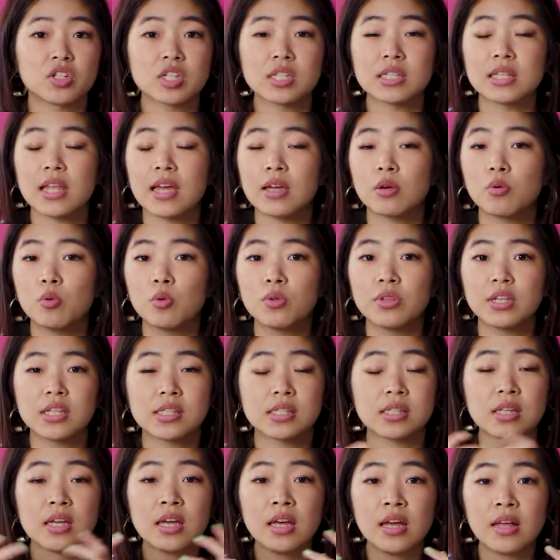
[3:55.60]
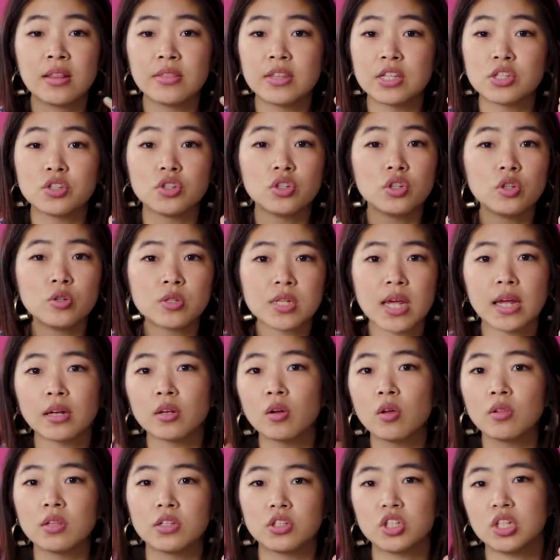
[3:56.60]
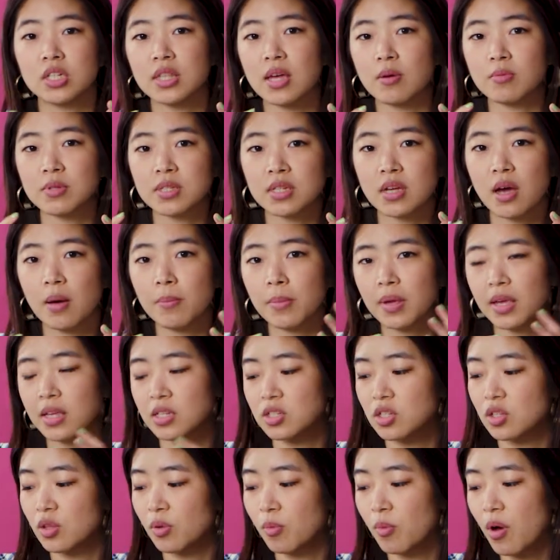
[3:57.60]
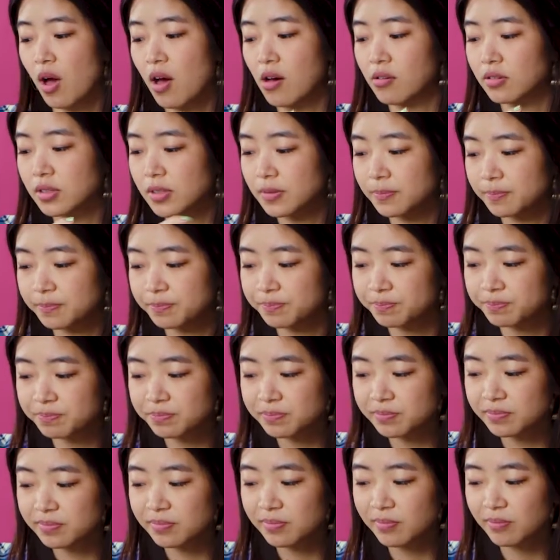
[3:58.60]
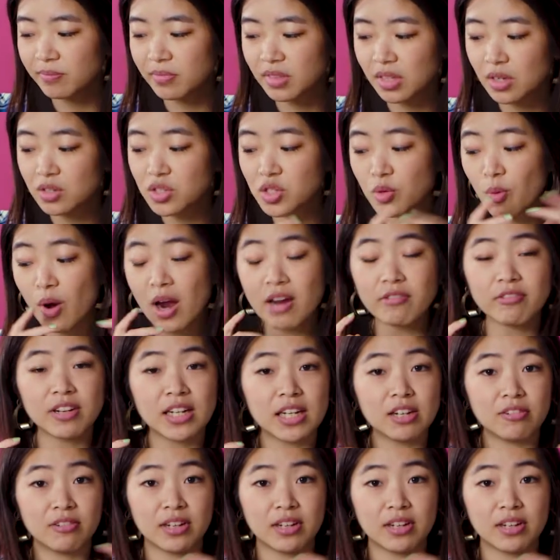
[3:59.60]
just like all this new technology that was coming into the world. So I really,